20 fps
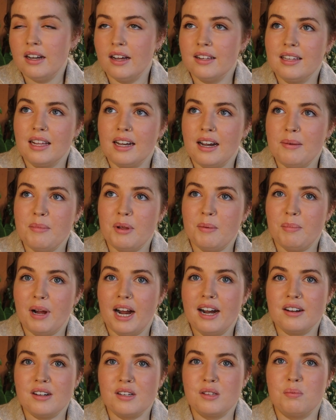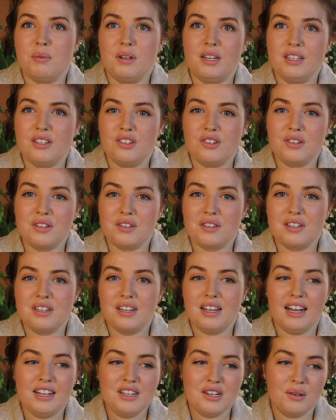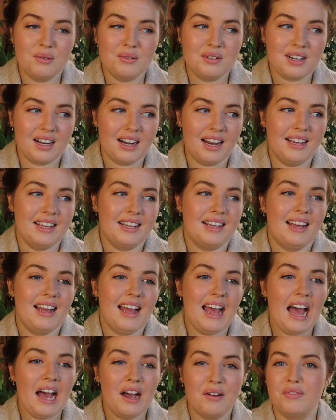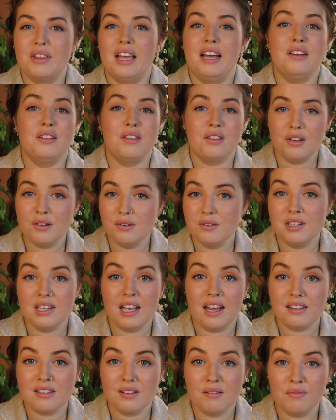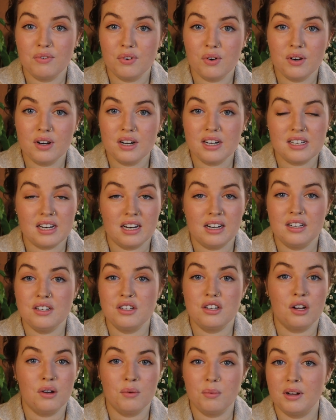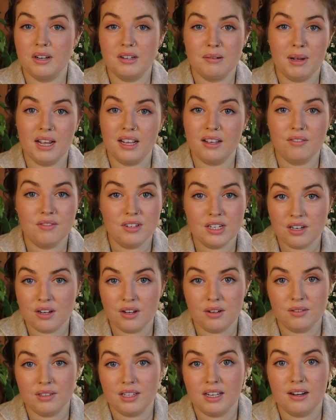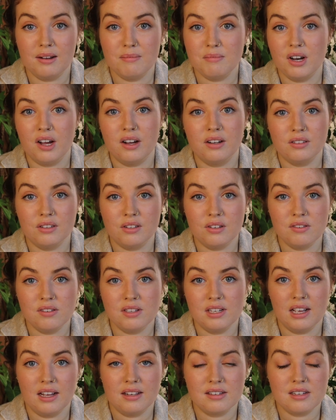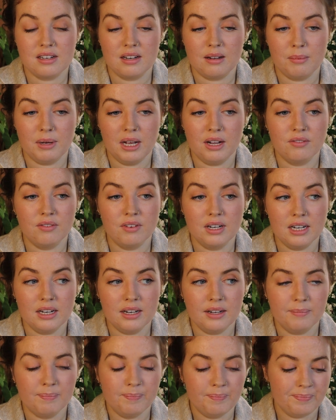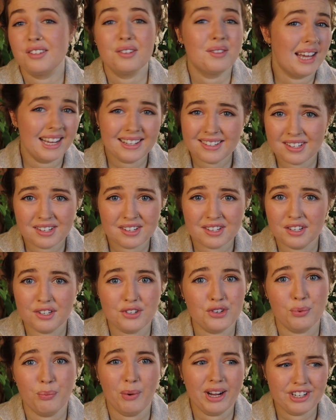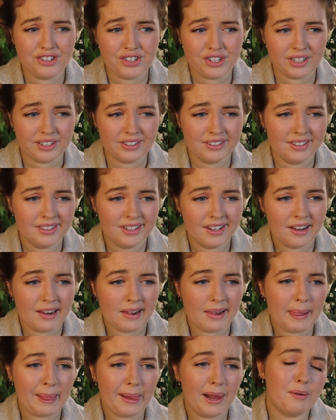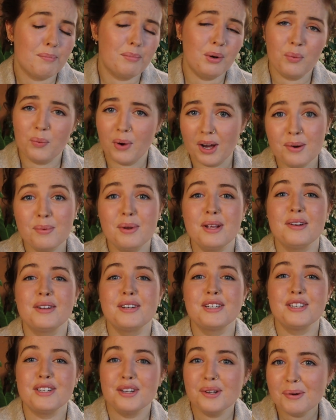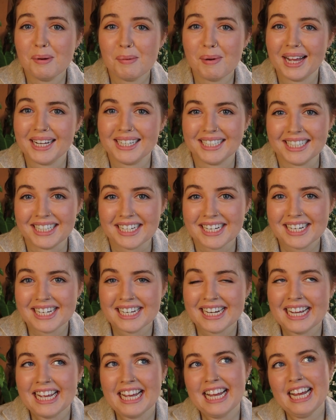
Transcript: Not that I'm embarrassed, but it's just I don't like have that enthusiasm for it, and I don't want to make a video that I'm not enthusiastic about, really. So that's the situation. But what are we going to do about it?